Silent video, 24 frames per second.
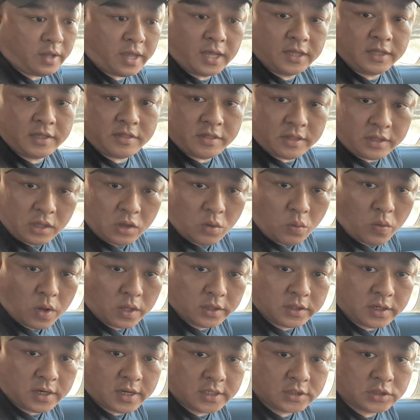anything you want
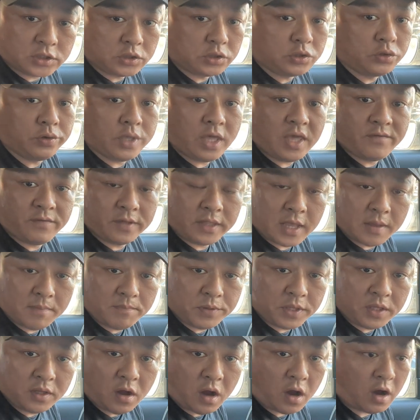to listen to, even
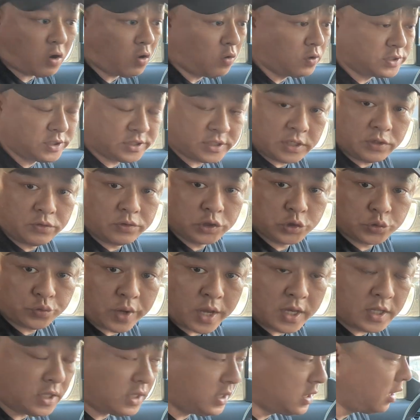NPR or Sirius
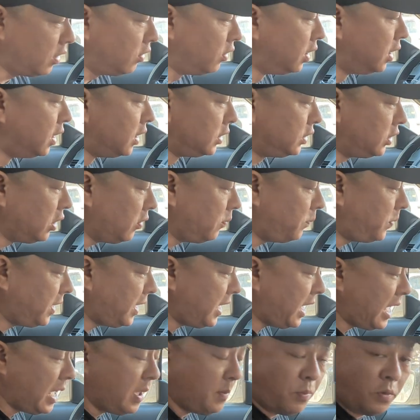radio. You'll
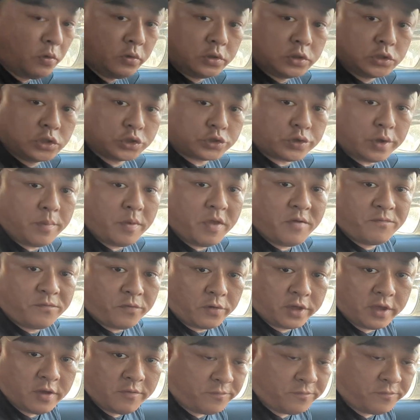be able to stream it from your